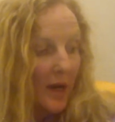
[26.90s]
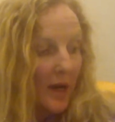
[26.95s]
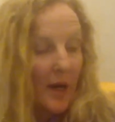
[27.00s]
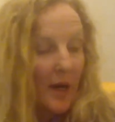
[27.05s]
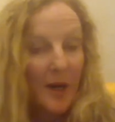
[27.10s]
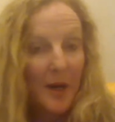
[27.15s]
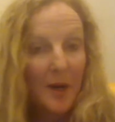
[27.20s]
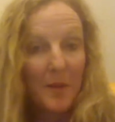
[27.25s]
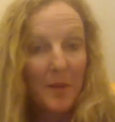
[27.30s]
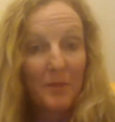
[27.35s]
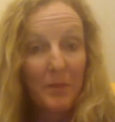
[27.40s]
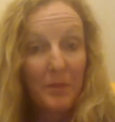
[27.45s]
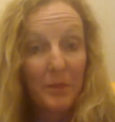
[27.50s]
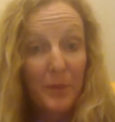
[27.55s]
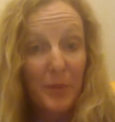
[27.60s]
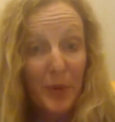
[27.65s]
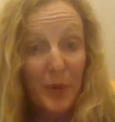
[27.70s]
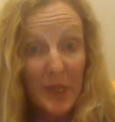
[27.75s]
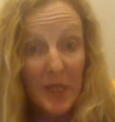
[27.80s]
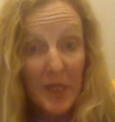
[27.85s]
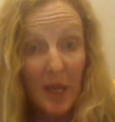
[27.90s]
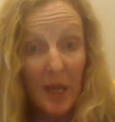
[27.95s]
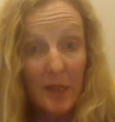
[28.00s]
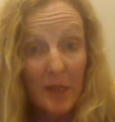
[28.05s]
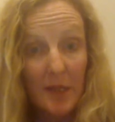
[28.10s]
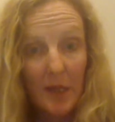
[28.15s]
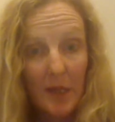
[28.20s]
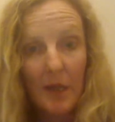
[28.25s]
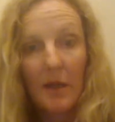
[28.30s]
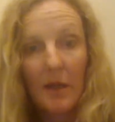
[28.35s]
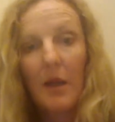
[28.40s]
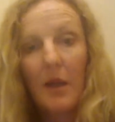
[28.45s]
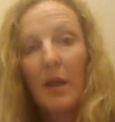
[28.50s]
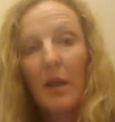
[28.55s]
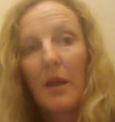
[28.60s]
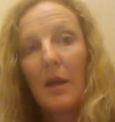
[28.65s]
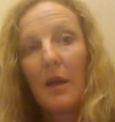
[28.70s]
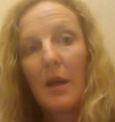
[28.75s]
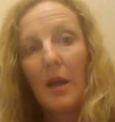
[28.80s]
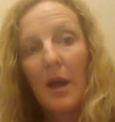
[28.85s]
who will be
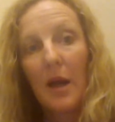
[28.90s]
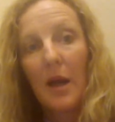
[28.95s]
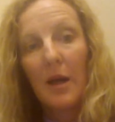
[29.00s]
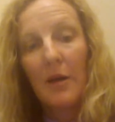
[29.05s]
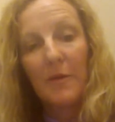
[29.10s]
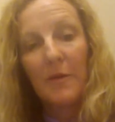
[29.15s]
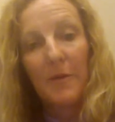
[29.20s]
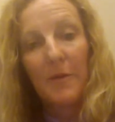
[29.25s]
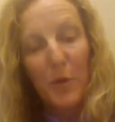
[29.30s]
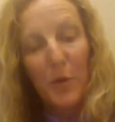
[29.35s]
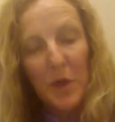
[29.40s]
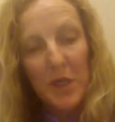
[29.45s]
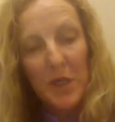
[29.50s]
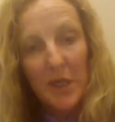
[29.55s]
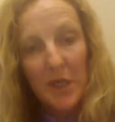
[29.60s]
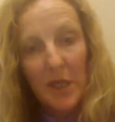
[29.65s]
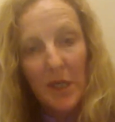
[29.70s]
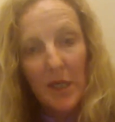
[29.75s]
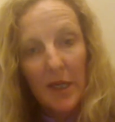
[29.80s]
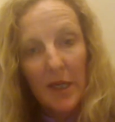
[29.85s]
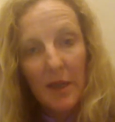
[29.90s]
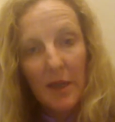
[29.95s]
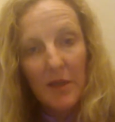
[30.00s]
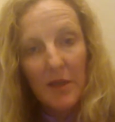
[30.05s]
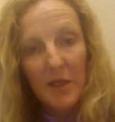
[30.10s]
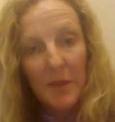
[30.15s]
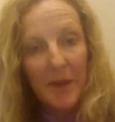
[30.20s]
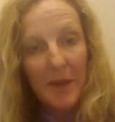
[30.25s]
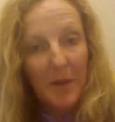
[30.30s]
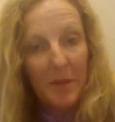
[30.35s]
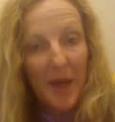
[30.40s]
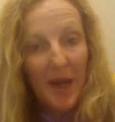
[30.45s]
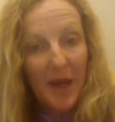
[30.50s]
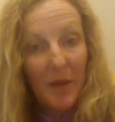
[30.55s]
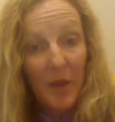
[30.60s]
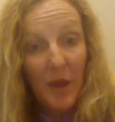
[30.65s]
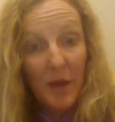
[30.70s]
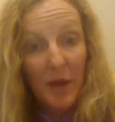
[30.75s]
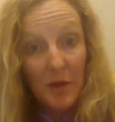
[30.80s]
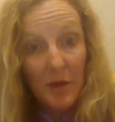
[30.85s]
presenting. Unfortunately,
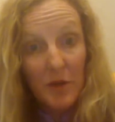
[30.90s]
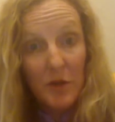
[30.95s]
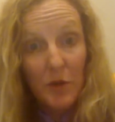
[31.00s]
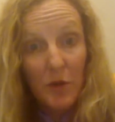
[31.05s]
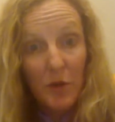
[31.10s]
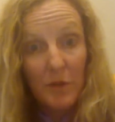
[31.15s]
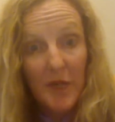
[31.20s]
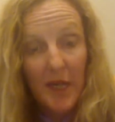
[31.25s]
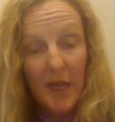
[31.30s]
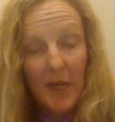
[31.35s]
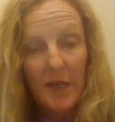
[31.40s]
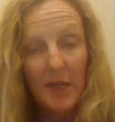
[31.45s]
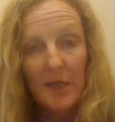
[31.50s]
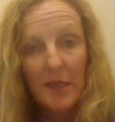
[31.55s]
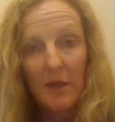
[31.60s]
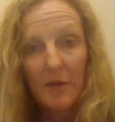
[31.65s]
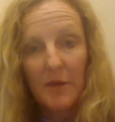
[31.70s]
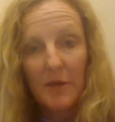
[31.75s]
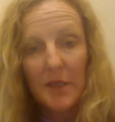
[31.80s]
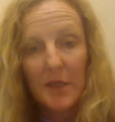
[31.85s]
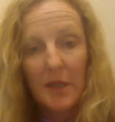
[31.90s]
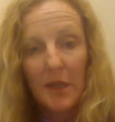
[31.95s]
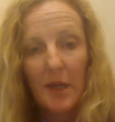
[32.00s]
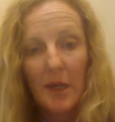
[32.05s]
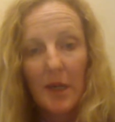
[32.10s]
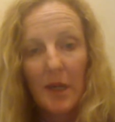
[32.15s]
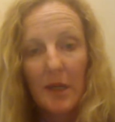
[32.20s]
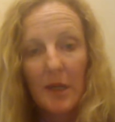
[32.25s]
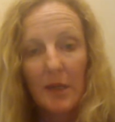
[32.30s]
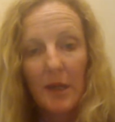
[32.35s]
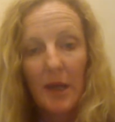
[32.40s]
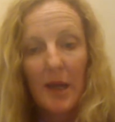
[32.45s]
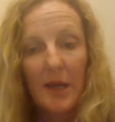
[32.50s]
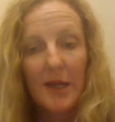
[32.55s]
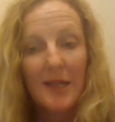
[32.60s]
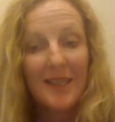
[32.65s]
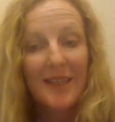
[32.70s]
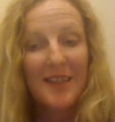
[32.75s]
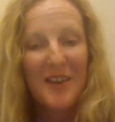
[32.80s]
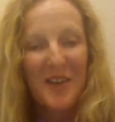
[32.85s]
there's been a bad thunderstorm down in Silver City
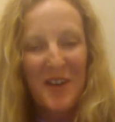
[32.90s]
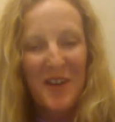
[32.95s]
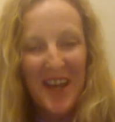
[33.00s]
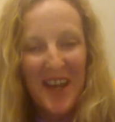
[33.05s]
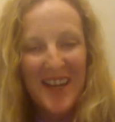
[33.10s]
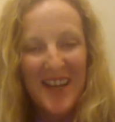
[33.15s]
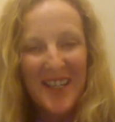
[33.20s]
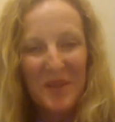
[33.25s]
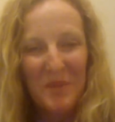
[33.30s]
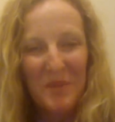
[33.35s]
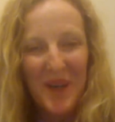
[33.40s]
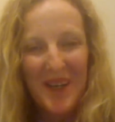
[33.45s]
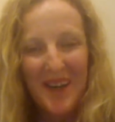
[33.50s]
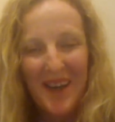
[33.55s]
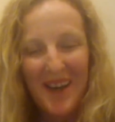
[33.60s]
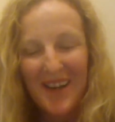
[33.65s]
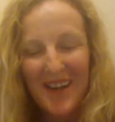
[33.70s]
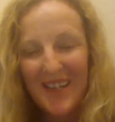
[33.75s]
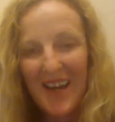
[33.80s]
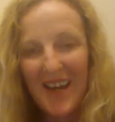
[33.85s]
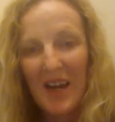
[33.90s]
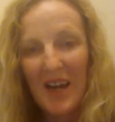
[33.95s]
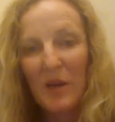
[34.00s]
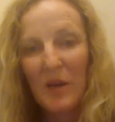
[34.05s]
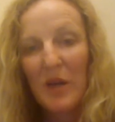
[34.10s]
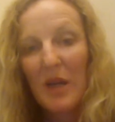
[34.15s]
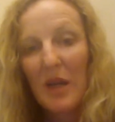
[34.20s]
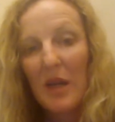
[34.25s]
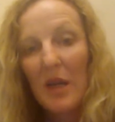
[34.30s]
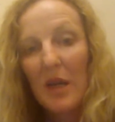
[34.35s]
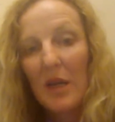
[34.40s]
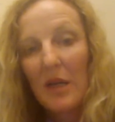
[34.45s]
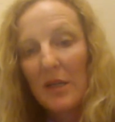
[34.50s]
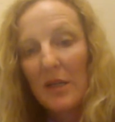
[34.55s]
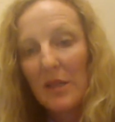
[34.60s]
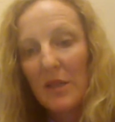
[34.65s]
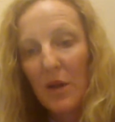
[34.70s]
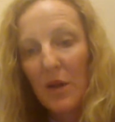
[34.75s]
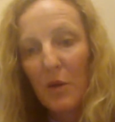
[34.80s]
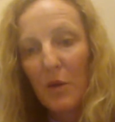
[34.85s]
and Claudie's internet has been knocked out.
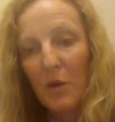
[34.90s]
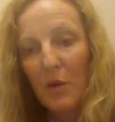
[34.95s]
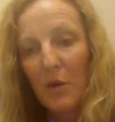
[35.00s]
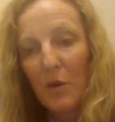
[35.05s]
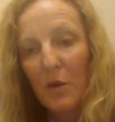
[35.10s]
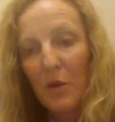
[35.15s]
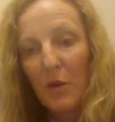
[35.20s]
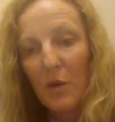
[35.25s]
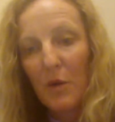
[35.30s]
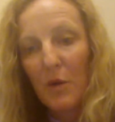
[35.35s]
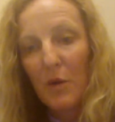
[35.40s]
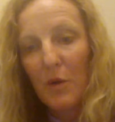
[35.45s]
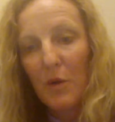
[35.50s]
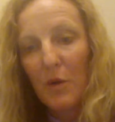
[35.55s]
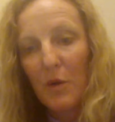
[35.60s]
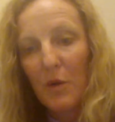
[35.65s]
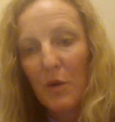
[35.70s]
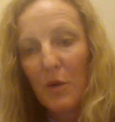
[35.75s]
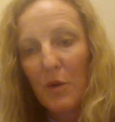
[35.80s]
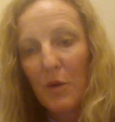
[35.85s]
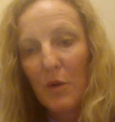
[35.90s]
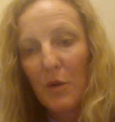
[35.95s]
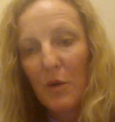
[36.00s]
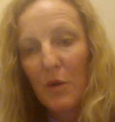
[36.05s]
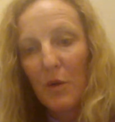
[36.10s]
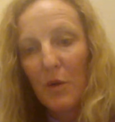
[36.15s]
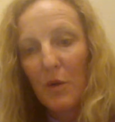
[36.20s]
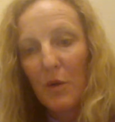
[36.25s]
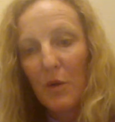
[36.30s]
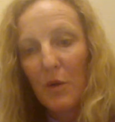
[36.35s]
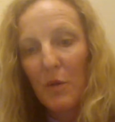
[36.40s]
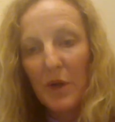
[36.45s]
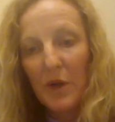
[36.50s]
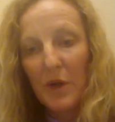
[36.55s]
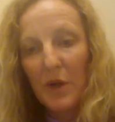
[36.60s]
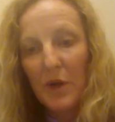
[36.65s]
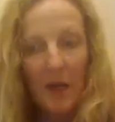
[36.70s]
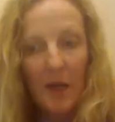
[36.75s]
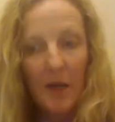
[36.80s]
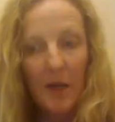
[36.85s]
So
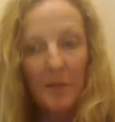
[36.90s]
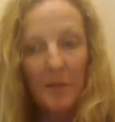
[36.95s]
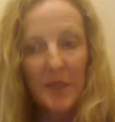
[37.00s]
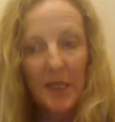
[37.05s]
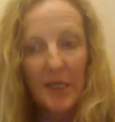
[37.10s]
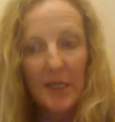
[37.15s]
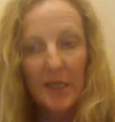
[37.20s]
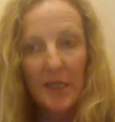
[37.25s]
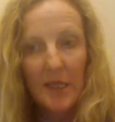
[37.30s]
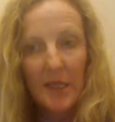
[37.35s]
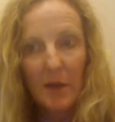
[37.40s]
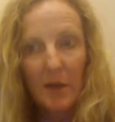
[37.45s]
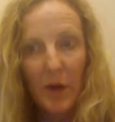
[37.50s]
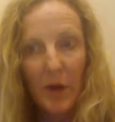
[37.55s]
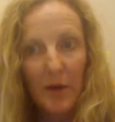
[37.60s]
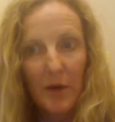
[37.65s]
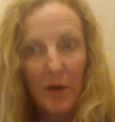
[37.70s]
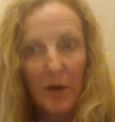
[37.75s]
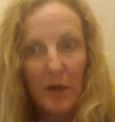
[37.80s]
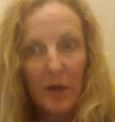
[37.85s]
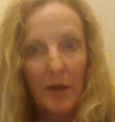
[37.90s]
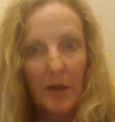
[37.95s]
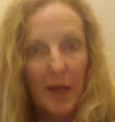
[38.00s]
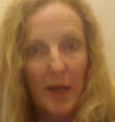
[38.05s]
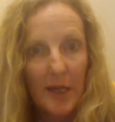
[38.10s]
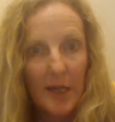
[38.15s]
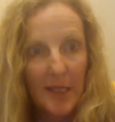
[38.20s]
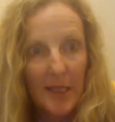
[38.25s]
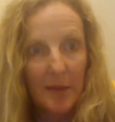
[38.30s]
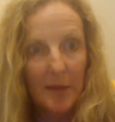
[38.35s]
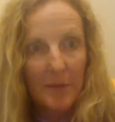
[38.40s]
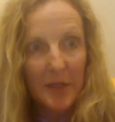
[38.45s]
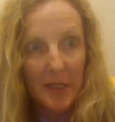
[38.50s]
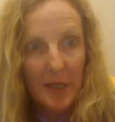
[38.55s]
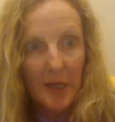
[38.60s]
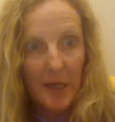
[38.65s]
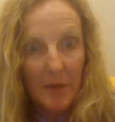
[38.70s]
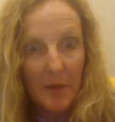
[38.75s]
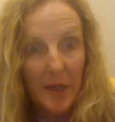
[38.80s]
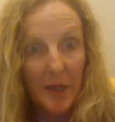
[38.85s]
to see whether Claudie's
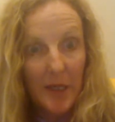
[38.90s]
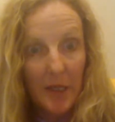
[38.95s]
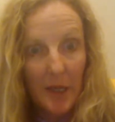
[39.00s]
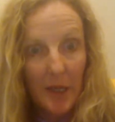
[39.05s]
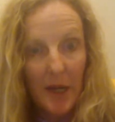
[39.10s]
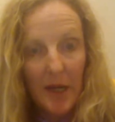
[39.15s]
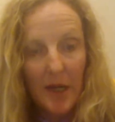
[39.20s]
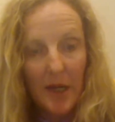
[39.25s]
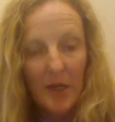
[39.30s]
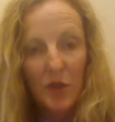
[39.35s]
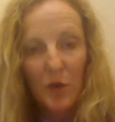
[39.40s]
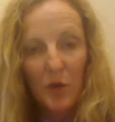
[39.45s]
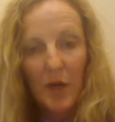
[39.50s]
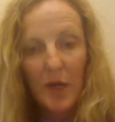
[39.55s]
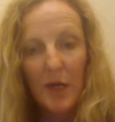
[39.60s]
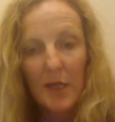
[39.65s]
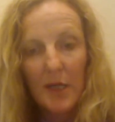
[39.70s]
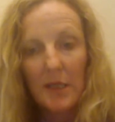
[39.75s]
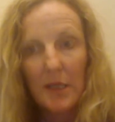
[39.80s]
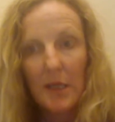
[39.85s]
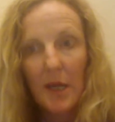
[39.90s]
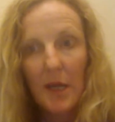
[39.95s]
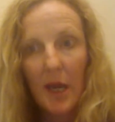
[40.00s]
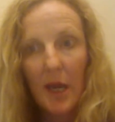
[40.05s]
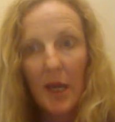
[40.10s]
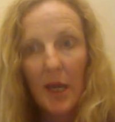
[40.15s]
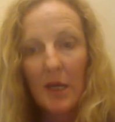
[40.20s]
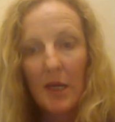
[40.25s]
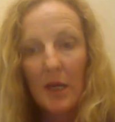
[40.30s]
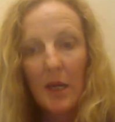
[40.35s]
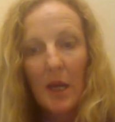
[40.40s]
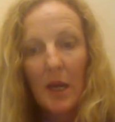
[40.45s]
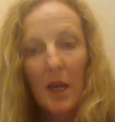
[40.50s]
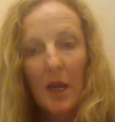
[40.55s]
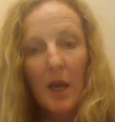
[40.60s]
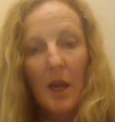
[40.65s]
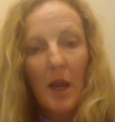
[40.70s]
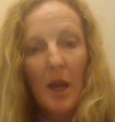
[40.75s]
able to come online and join us today.